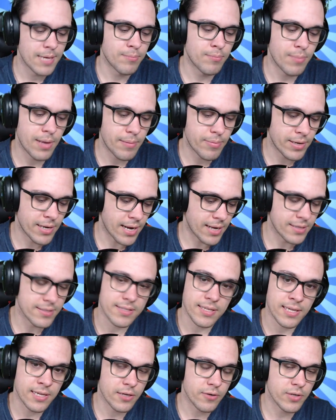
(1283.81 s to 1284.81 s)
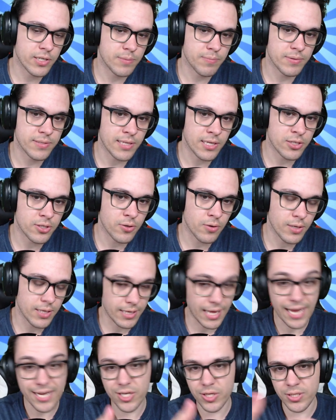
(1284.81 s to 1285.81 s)
Maybe not his increased potential.
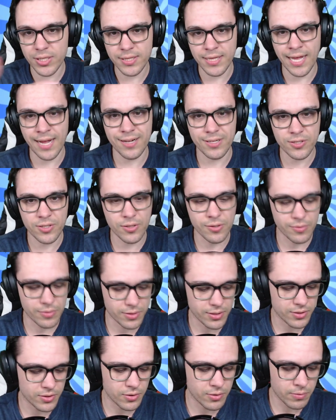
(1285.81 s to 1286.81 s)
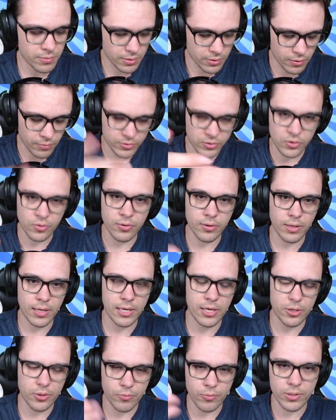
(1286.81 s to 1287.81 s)
Actually, that too, because you could, sooner or
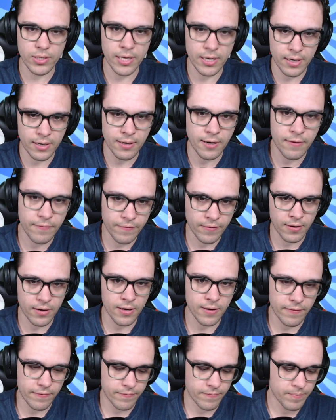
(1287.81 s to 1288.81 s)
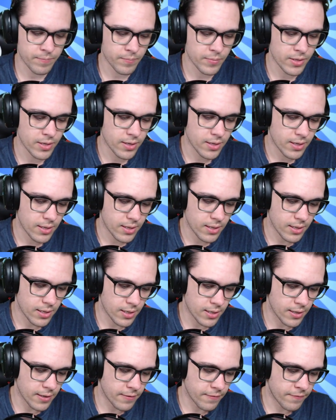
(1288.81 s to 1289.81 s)
later you would get enough
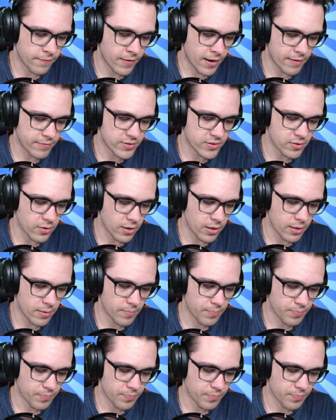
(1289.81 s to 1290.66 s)
5-star.